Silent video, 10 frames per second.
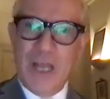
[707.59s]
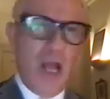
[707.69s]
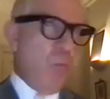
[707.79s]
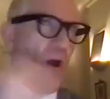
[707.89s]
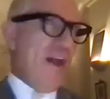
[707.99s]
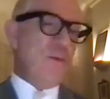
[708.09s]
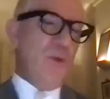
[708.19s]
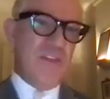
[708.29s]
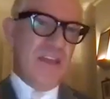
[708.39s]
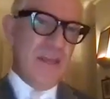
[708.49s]
And why do we
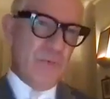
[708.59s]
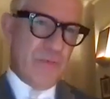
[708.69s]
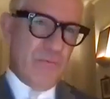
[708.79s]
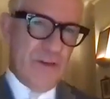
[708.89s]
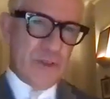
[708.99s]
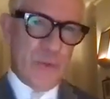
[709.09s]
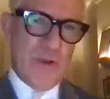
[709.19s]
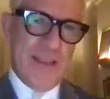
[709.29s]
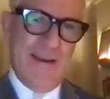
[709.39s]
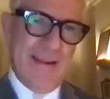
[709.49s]
think it was a ritual
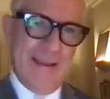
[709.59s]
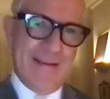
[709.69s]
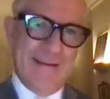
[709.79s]
killing?